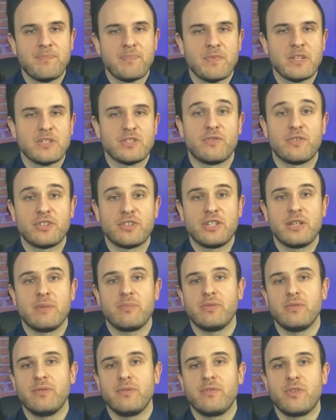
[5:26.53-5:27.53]
So for
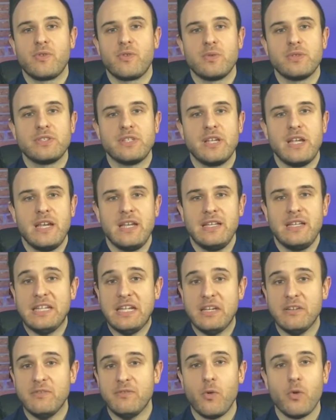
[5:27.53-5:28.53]
example, if there was any
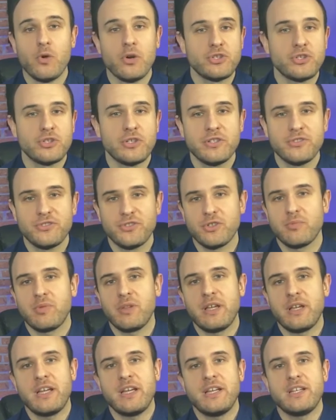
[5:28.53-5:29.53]
deed forgery that took
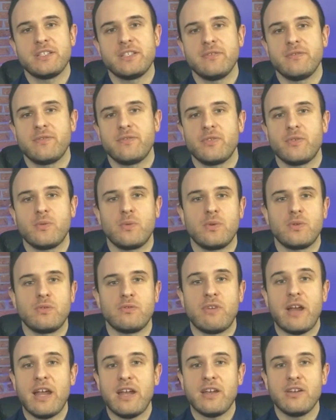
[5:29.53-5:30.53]
place, if there were
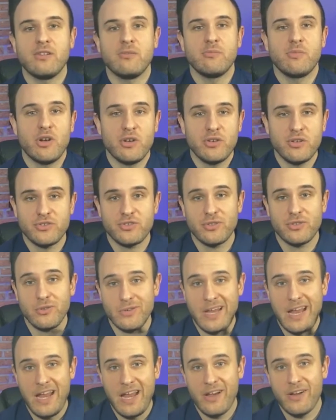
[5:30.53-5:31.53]
random or
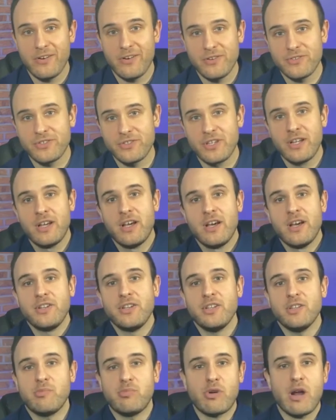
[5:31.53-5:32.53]
undisclosed heirs
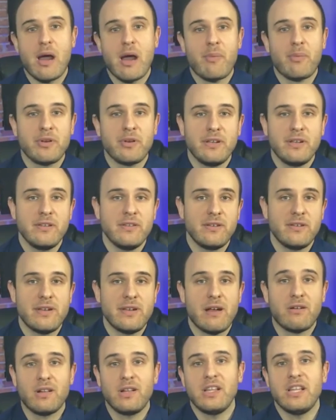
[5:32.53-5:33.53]
to the property that are
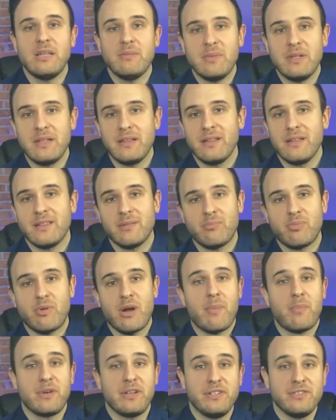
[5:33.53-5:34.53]
now claiming that the
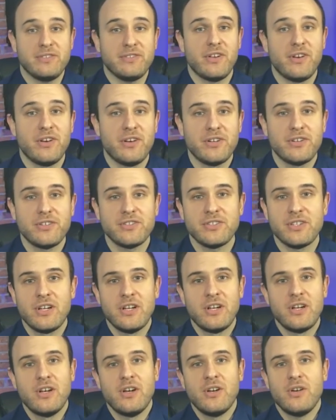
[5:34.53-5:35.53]
property is theirs,
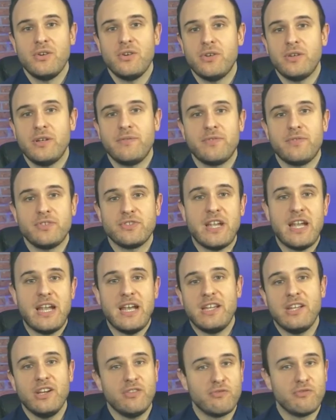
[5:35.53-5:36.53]
or if there's
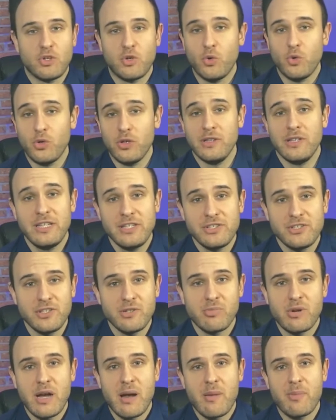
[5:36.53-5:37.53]
any unrecorded liens on the
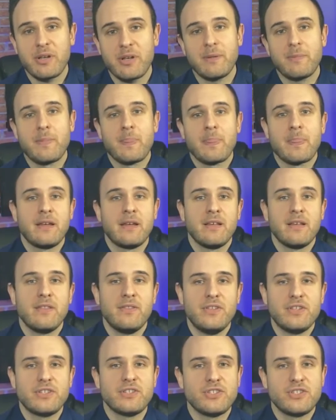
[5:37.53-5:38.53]
property,
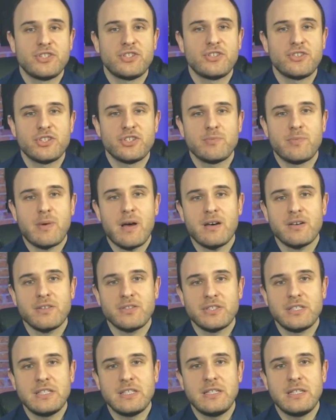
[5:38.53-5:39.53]
this insurance
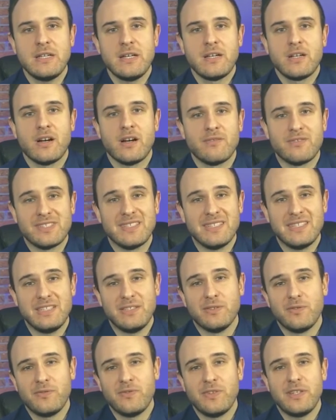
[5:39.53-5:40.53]
policy covers
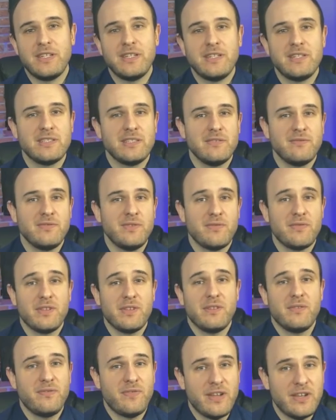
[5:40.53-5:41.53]
legal fees if you have to
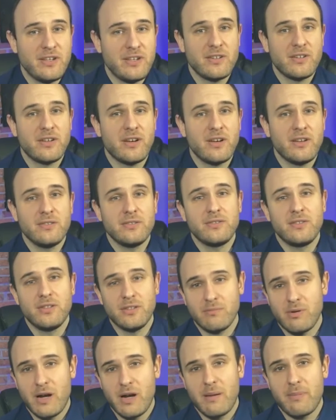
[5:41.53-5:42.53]
defend your title to the
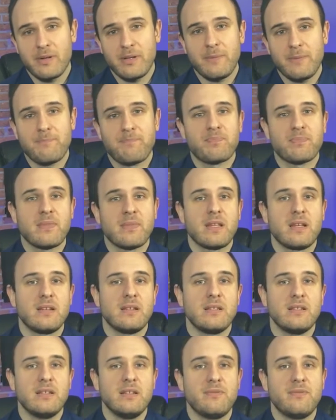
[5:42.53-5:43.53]
property.
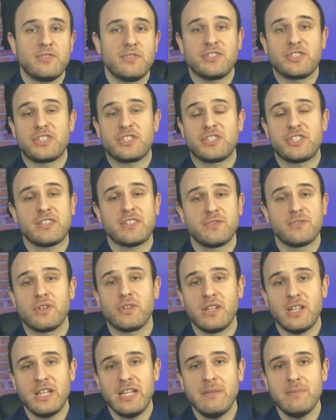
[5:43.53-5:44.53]
If there's a successful
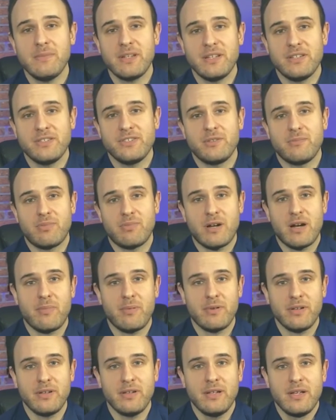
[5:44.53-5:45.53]
claim against your
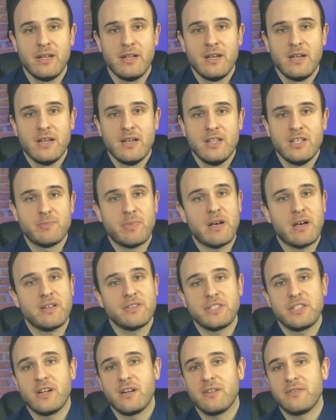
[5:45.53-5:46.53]
property, this
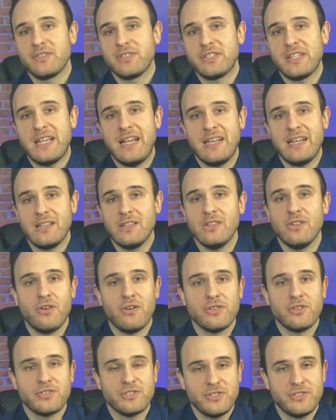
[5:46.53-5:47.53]
policy covers any
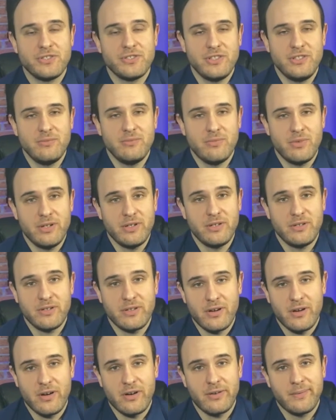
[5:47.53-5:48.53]
losses that you might
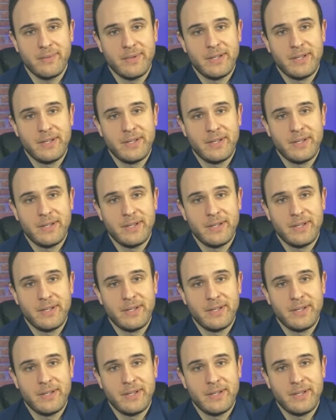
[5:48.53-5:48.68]
incur.